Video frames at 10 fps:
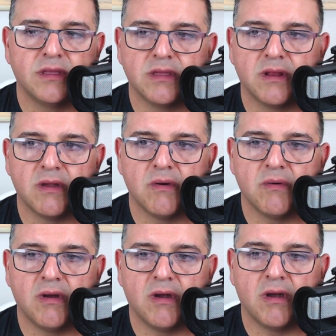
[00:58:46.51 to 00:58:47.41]
you
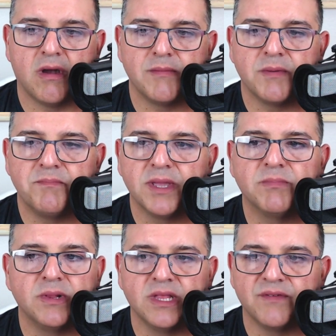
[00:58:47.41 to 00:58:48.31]
know, uh, I'm a
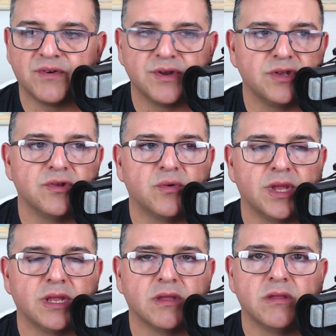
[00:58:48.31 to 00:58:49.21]
big believer in
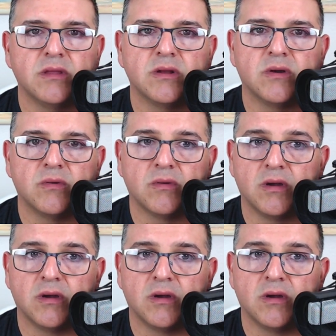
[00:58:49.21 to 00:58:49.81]
doing, you know,